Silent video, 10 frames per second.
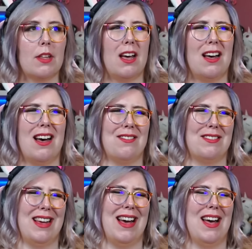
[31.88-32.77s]
Oh
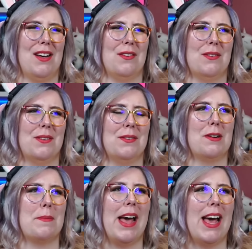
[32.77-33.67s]
no,
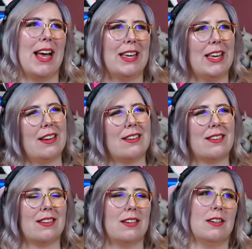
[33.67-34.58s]
we're back
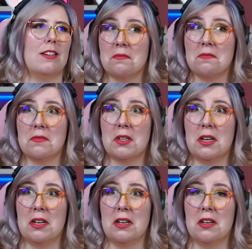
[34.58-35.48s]
here.
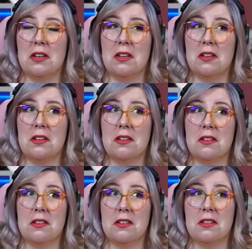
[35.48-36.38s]
Lord uh uh-huh. Zeref.
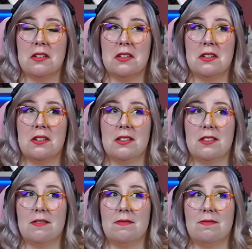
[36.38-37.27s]

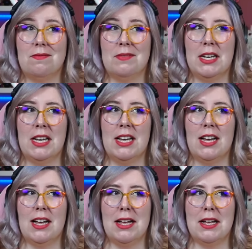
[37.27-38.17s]

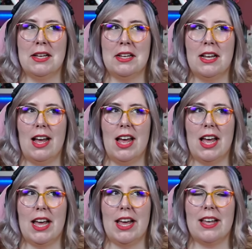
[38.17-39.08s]
Uh-huh.
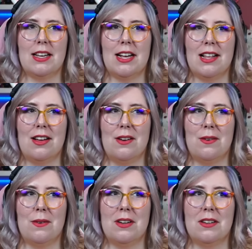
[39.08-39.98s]
Hi.
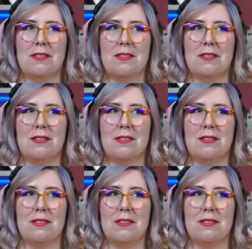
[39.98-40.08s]
Hello.